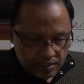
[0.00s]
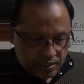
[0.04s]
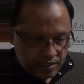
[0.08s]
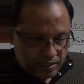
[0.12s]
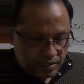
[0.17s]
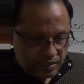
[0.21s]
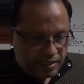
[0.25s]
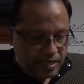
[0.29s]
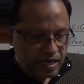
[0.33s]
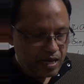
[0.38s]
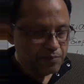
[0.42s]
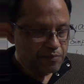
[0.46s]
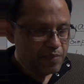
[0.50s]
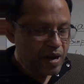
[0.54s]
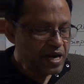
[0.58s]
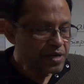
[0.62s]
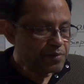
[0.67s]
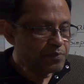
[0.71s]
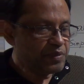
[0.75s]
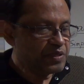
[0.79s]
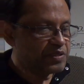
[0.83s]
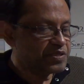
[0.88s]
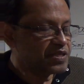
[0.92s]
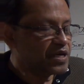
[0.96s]
there
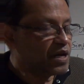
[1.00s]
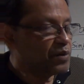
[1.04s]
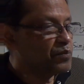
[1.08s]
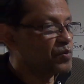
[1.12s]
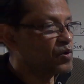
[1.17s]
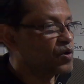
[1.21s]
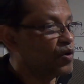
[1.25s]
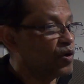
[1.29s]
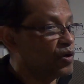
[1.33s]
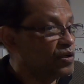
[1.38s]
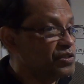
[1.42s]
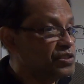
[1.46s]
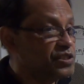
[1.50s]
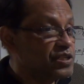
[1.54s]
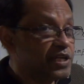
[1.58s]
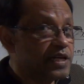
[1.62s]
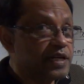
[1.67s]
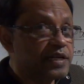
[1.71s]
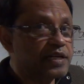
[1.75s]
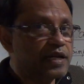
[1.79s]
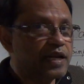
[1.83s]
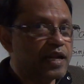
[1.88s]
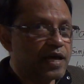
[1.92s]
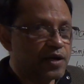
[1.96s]
might be some
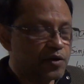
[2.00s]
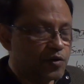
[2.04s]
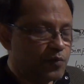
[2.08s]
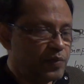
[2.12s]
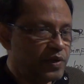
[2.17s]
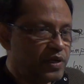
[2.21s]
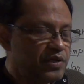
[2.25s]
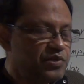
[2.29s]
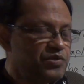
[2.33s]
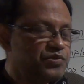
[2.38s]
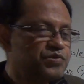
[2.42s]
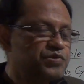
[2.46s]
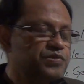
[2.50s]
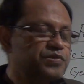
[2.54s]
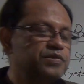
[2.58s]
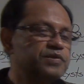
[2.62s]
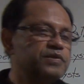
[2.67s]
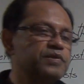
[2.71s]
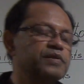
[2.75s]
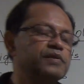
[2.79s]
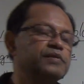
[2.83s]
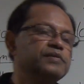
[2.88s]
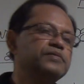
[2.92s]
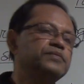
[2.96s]
congenital
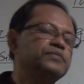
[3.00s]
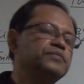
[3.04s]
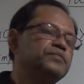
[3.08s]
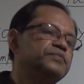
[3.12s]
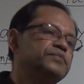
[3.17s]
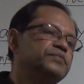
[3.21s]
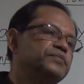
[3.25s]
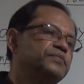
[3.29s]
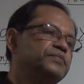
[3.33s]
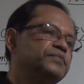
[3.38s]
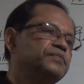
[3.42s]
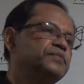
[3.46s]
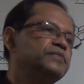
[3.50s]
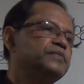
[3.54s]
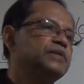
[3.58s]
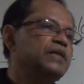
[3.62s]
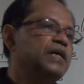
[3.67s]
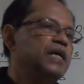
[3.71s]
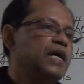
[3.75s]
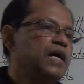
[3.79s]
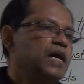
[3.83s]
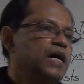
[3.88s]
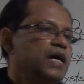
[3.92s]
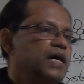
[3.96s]
anomalies,
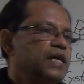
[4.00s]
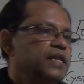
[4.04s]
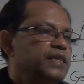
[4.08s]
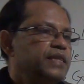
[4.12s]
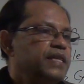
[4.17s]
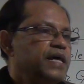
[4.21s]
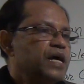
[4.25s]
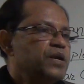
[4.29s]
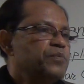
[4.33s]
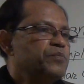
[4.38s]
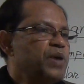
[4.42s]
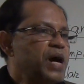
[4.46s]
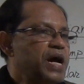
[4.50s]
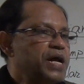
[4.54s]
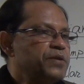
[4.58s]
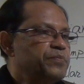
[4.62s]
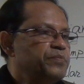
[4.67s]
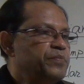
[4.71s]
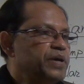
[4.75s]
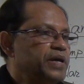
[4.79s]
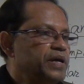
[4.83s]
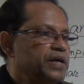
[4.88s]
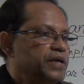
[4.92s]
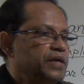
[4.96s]
there might
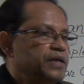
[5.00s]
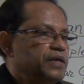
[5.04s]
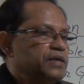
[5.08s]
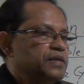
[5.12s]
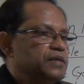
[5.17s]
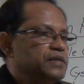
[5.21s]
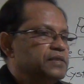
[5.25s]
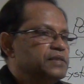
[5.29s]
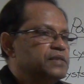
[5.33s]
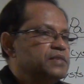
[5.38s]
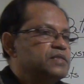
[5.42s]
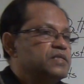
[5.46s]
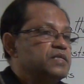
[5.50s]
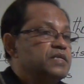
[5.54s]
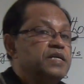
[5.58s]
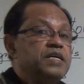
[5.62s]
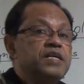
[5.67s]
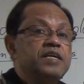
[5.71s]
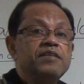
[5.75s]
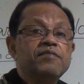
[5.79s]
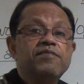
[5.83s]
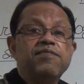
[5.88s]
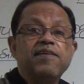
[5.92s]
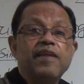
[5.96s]
be
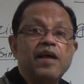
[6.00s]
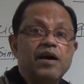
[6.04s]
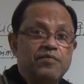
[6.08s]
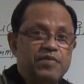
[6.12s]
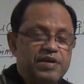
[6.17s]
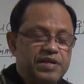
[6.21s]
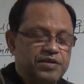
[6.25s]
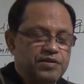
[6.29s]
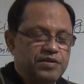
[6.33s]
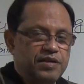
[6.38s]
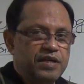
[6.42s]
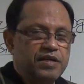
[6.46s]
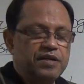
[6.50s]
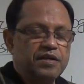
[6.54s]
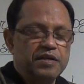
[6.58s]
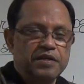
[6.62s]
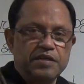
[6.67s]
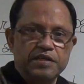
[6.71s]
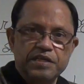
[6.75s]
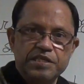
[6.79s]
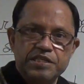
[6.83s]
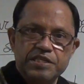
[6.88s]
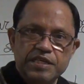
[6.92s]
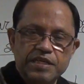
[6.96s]
inflammatory
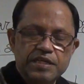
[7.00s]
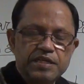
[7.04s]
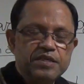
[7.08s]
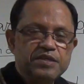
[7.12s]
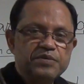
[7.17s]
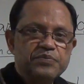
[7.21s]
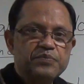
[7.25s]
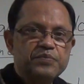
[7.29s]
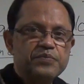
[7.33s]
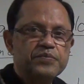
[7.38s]
condition,